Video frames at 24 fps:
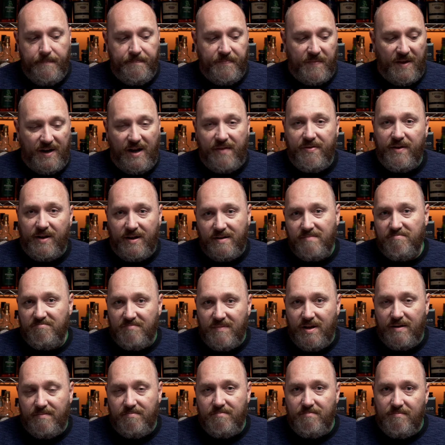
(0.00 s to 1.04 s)
and I think
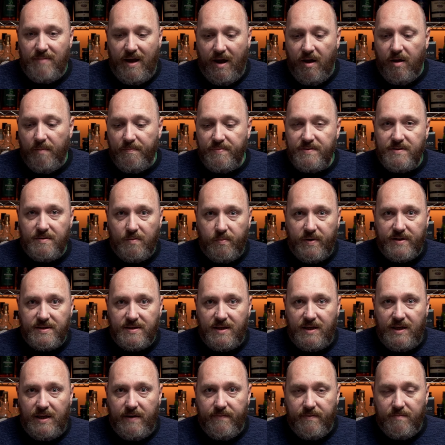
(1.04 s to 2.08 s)
it helps the
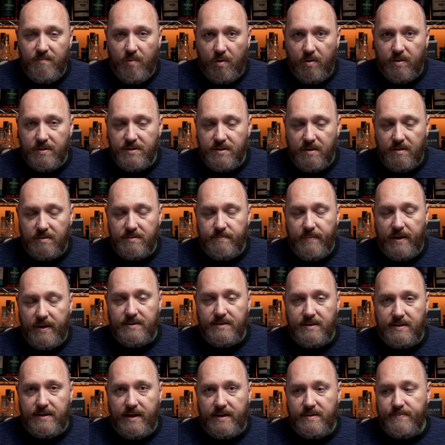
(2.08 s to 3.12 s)
whiskey even more so. It
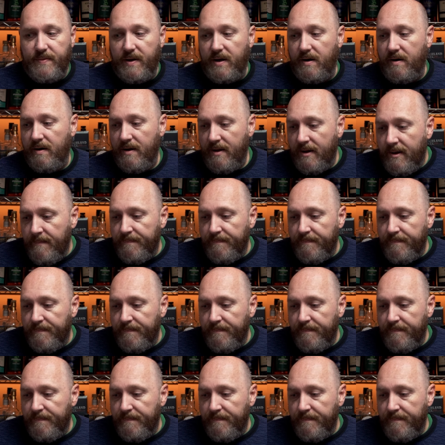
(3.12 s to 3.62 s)
it taste better.